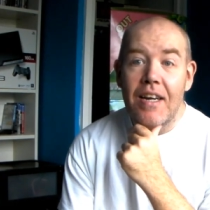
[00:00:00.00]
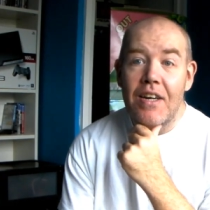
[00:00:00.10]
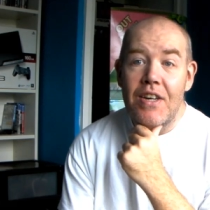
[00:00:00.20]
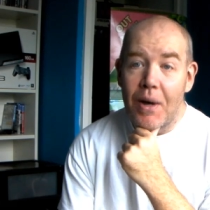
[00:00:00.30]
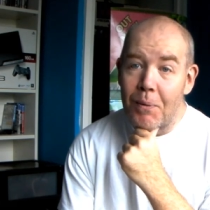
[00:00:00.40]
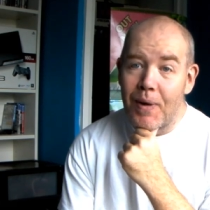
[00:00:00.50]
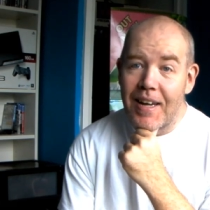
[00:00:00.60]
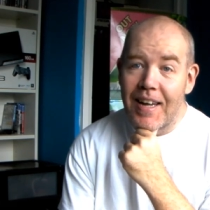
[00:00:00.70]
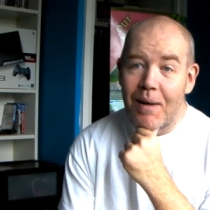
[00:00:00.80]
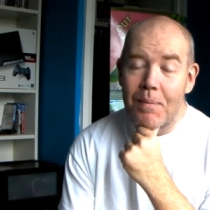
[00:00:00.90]
No,
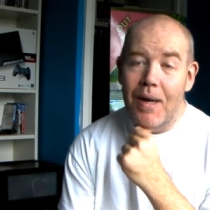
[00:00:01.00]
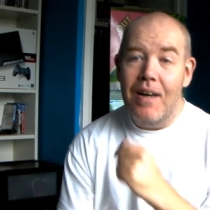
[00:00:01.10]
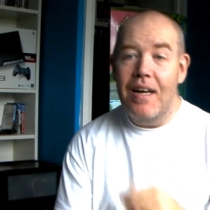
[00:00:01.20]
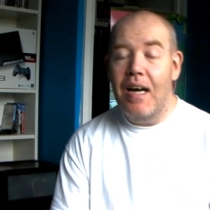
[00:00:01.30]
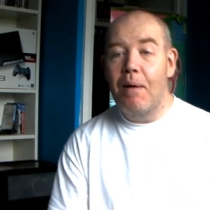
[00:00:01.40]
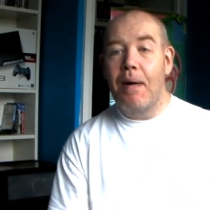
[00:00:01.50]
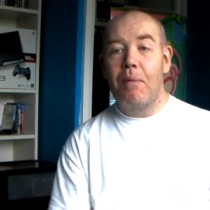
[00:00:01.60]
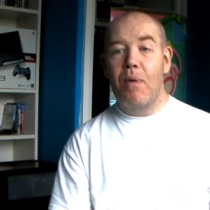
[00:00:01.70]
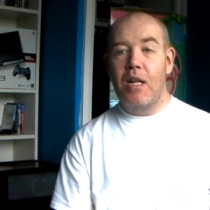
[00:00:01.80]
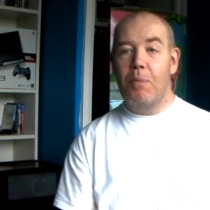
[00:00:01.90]
I'm not.
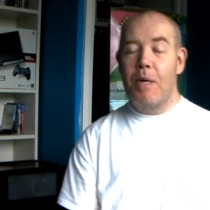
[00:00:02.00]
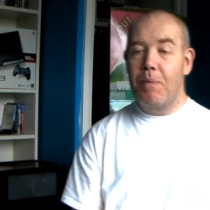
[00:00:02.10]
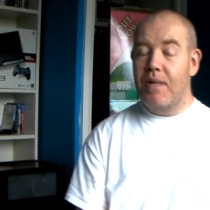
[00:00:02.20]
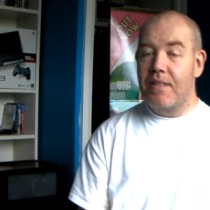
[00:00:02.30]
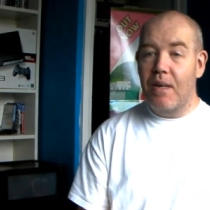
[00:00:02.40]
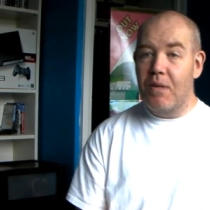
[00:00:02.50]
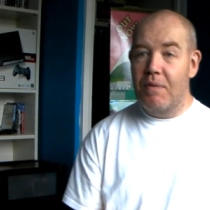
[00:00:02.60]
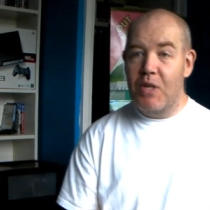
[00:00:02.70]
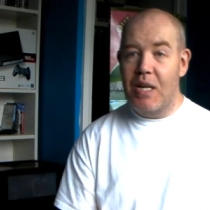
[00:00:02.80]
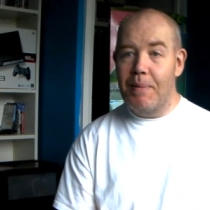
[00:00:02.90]
I'm one of the people that don't
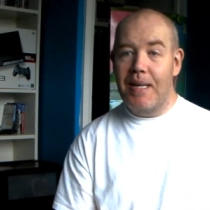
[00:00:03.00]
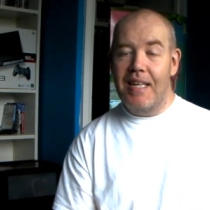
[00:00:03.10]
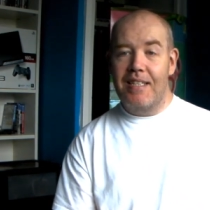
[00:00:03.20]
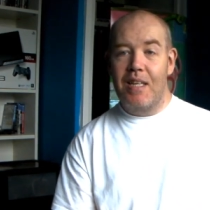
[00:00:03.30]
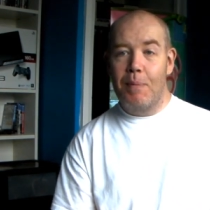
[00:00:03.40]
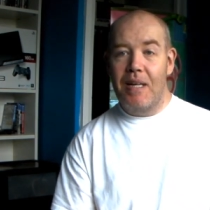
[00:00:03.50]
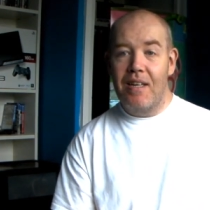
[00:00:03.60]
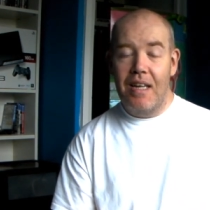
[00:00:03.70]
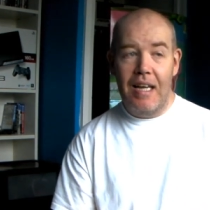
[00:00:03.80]
give a shit about Destiny, Ben.